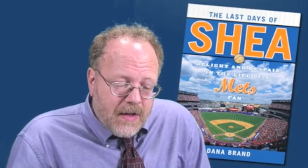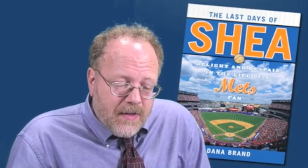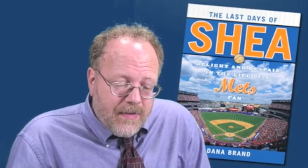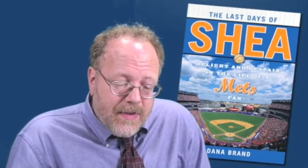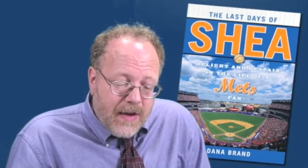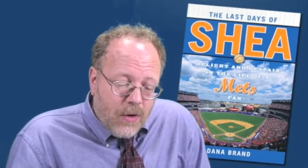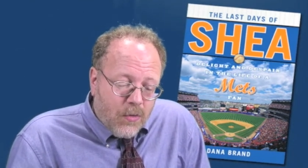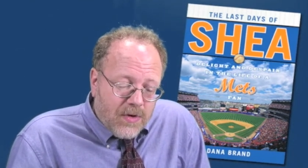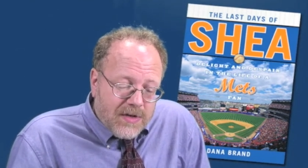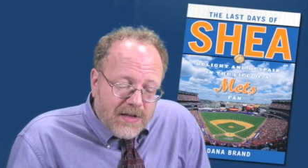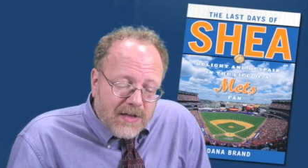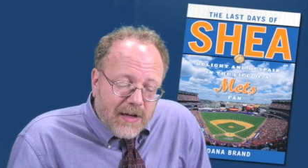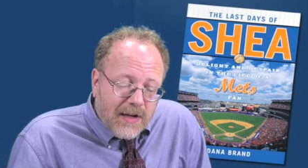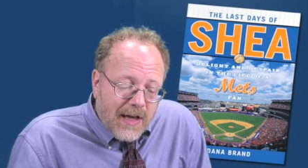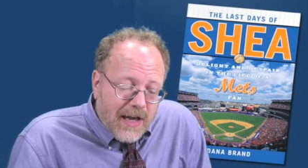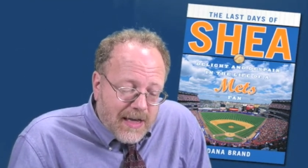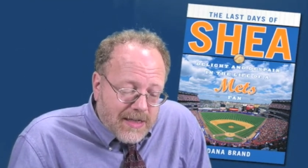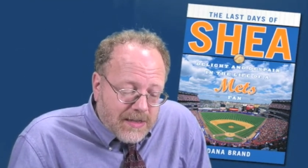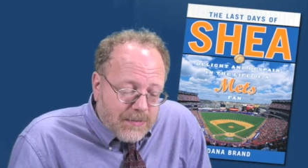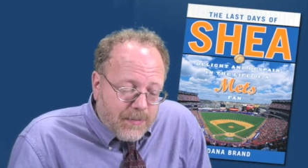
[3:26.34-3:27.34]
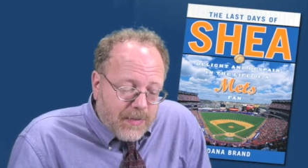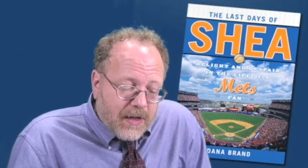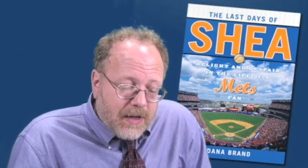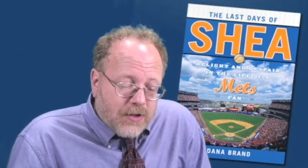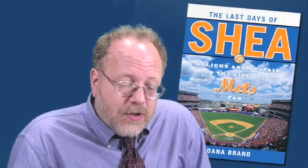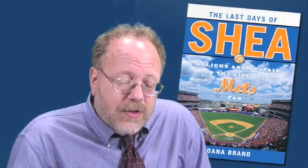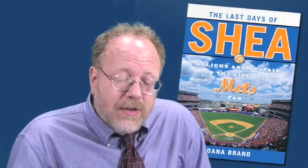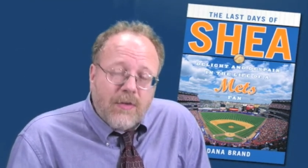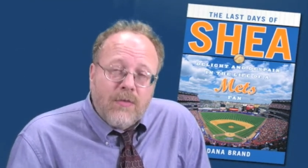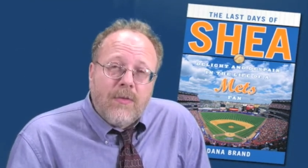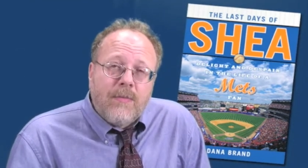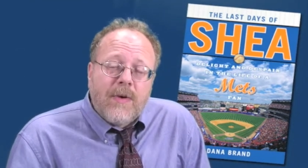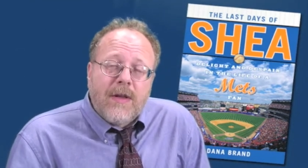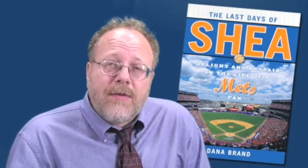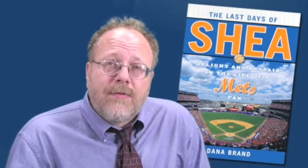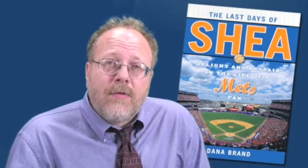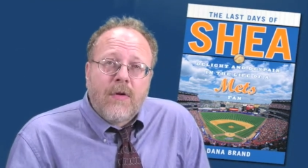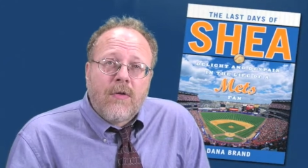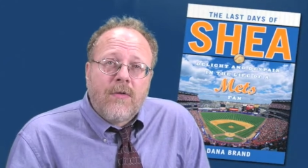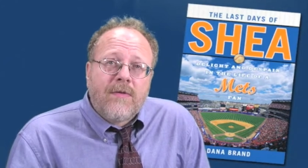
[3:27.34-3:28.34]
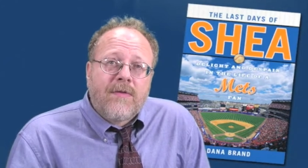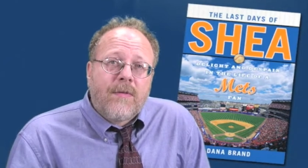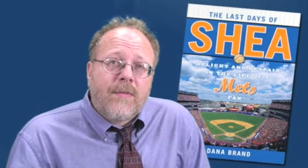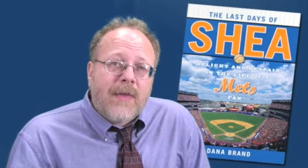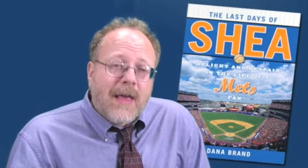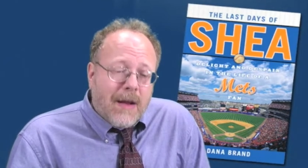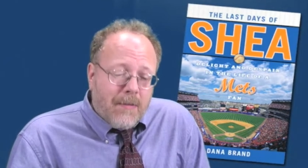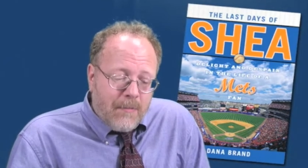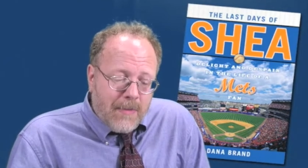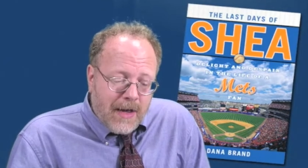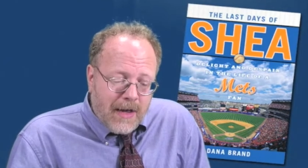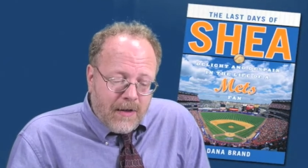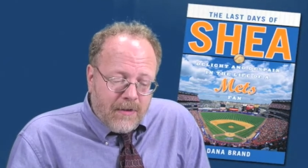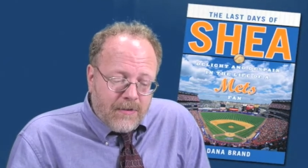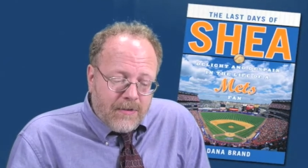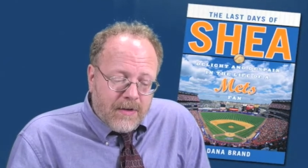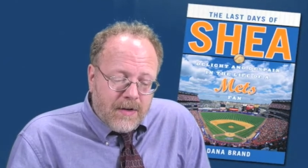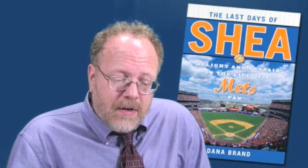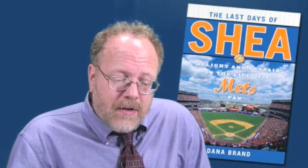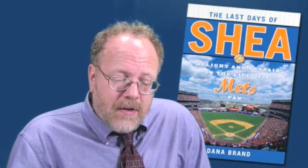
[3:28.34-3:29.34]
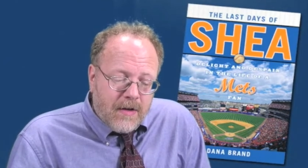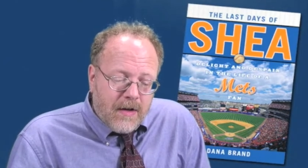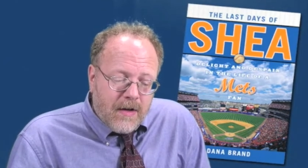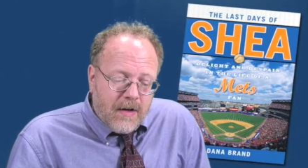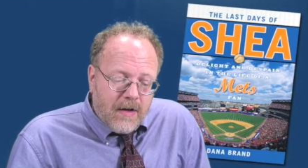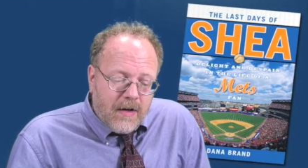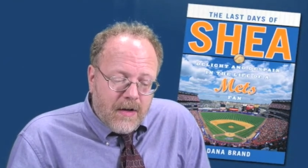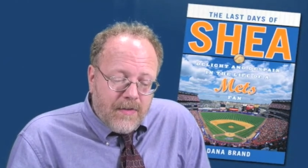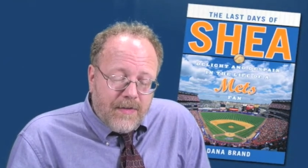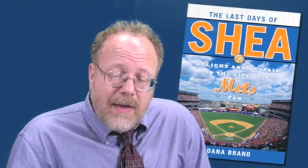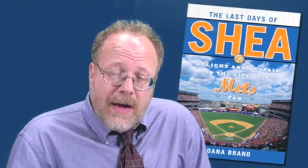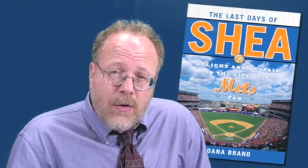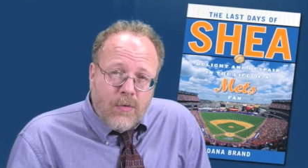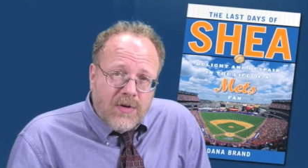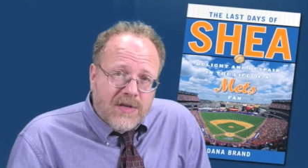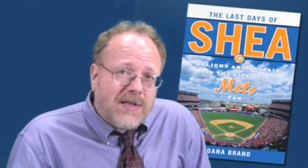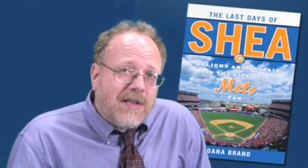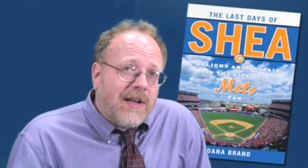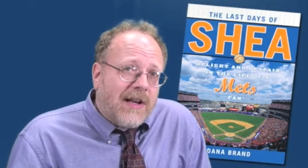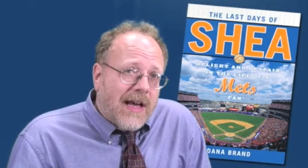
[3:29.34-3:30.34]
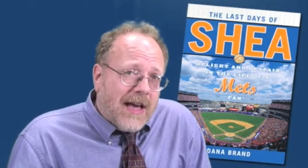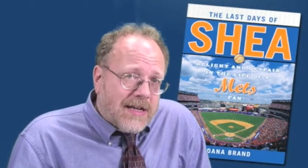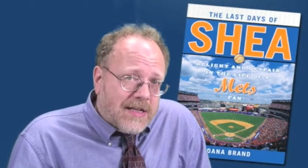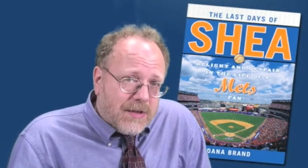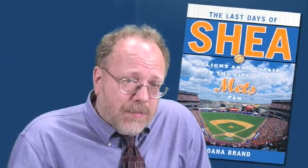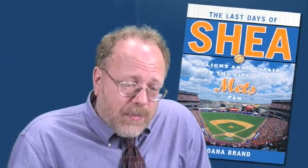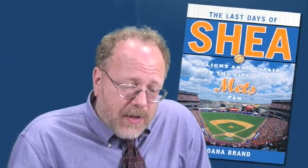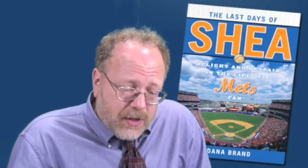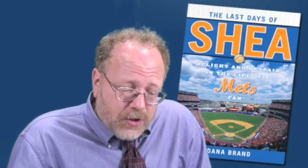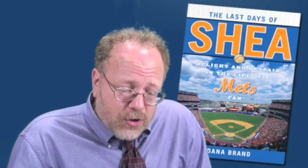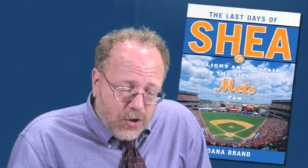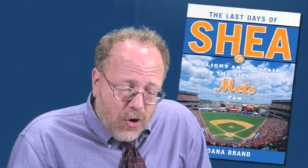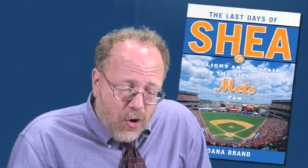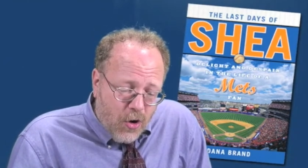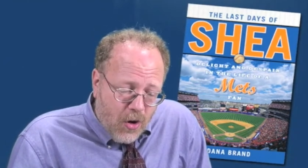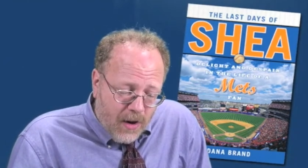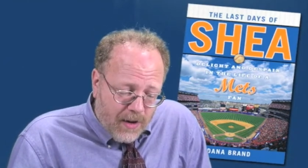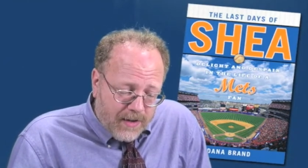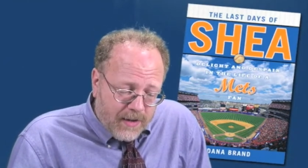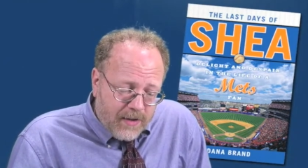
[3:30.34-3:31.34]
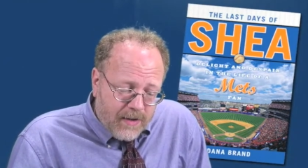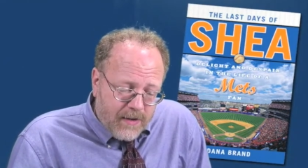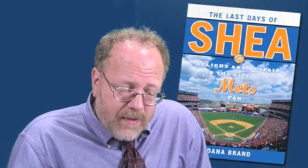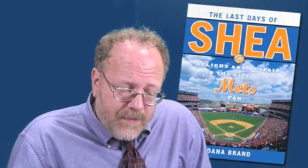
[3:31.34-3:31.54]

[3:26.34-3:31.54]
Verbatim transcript: There was the last pitch that would be thrown from that mound. There was the last pitch caught.